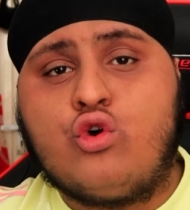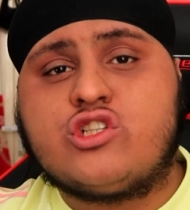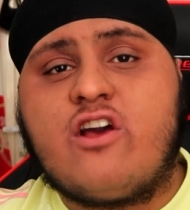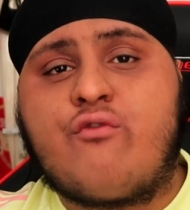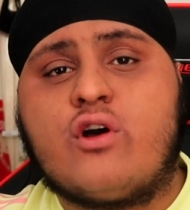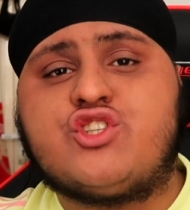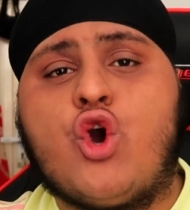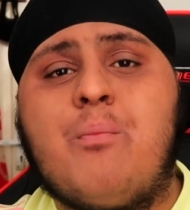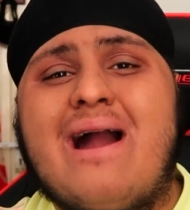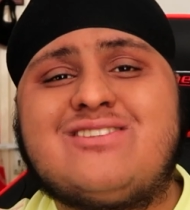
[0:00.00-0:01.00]
also, if we were to
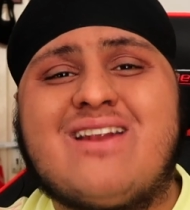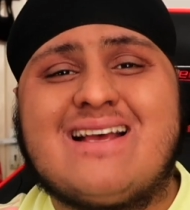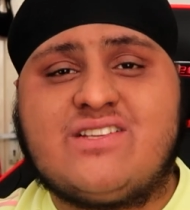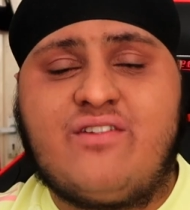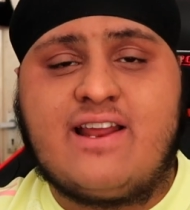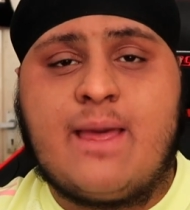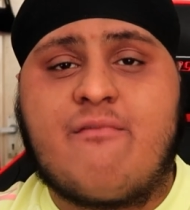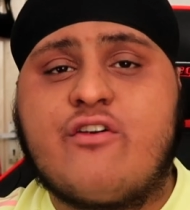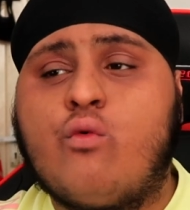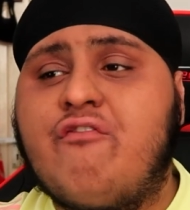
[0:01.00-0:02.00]
go back to the Aston Villa game,
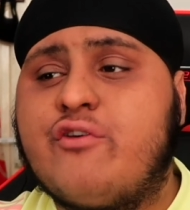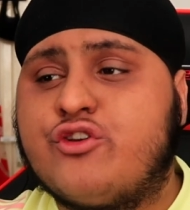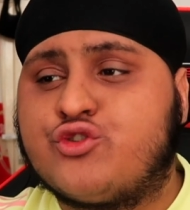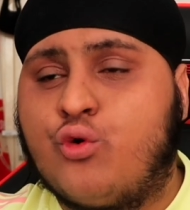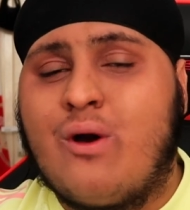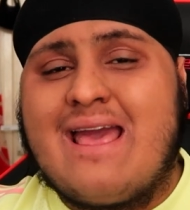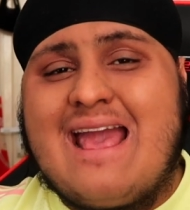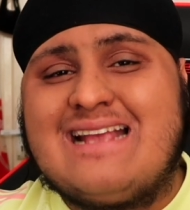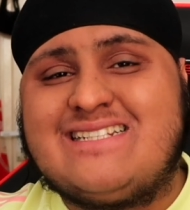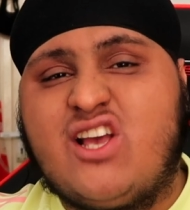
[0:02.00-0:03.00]
I think one thing we saw
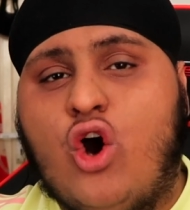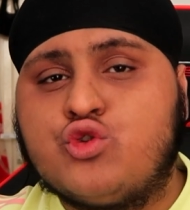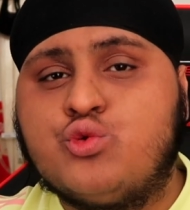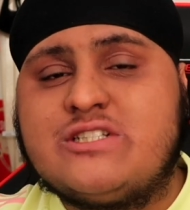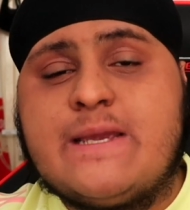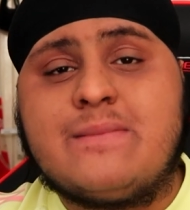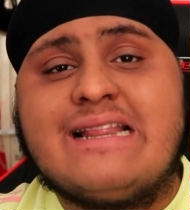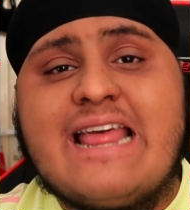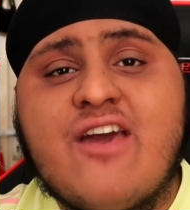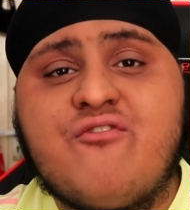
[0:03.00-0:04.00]
is the Arsenal team
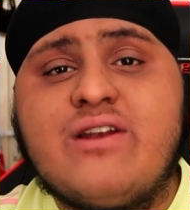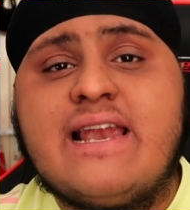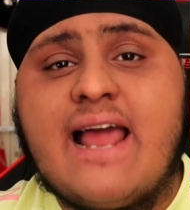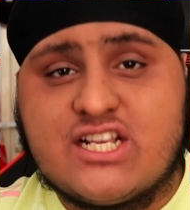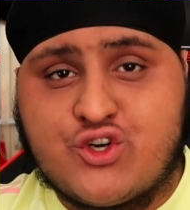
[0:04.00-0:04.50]
definitely lacks